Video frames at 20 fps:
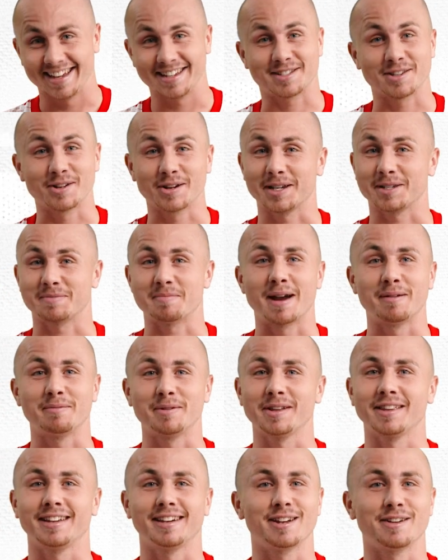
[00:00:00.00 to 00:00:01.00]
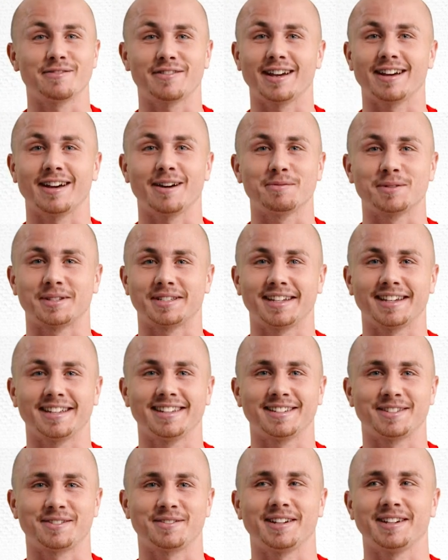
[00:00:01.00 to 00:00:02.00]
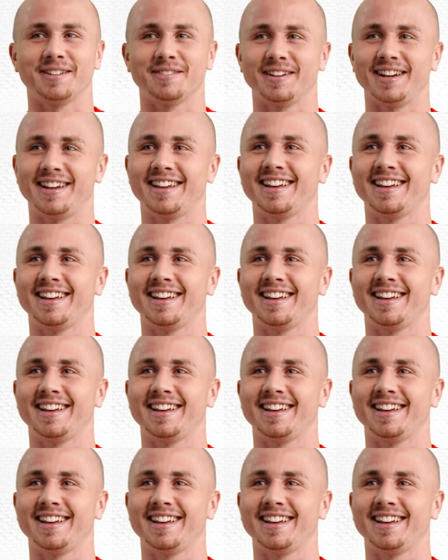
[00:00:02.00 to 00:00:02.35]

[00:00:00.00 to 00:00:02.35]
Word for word: His look is my brother enough, I, I would say it straight away.